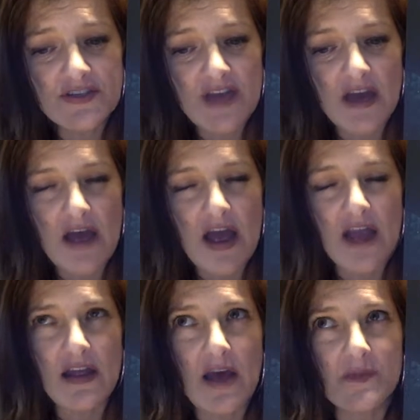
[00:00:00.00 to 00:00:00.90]
Uh,
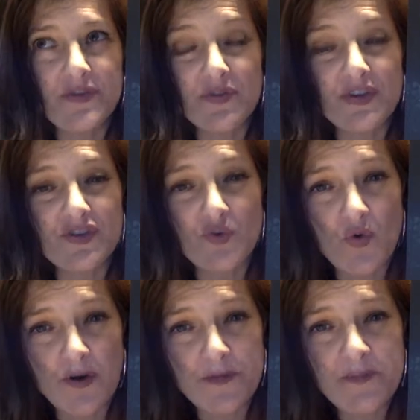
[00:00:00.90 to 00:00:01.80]
I absolutely
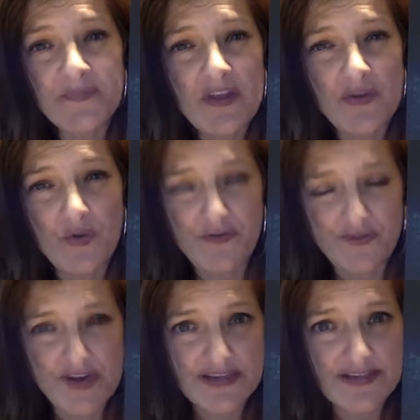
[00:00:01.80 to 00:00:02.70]
adore the Orphan
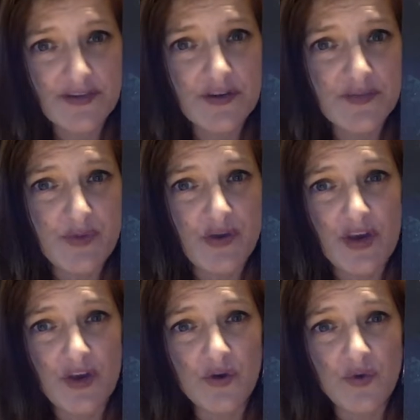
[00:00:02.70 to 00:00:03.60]
X series by
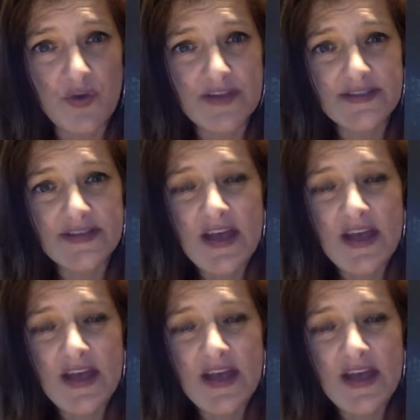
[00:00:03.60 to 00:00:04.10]
Greg Hurwitz.